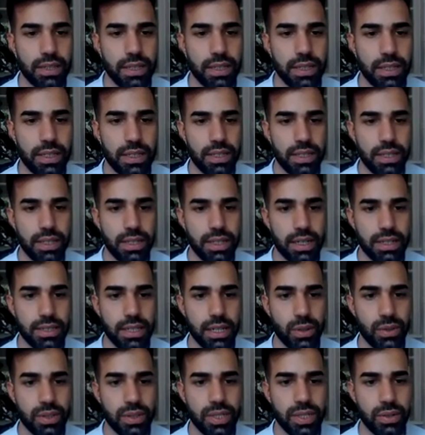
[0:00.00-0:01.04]
the
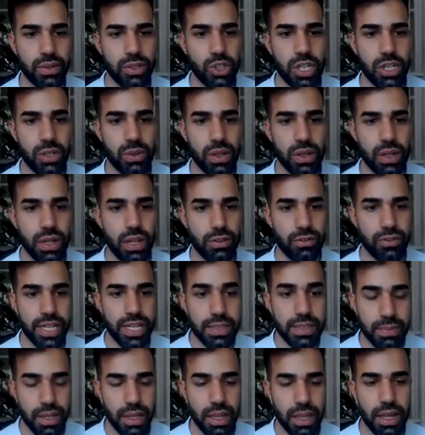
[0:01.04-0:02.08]
Secretary General of
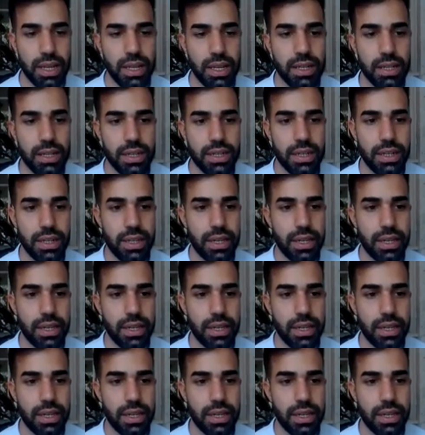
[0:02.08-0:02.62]
Hezbollah